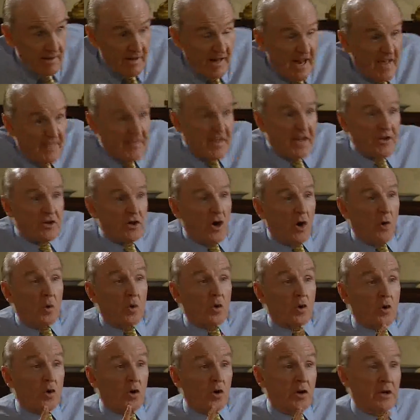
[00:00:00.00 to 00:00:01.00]
And they know
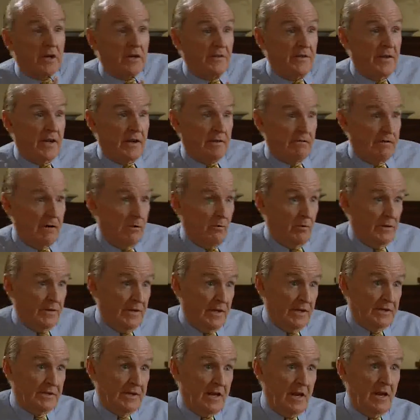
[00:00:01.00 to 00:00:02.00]
early in their career where
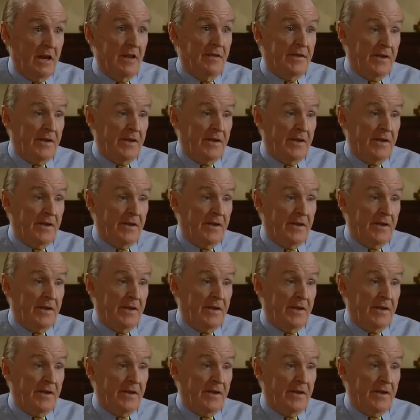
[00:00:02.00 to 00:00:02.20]
they stand.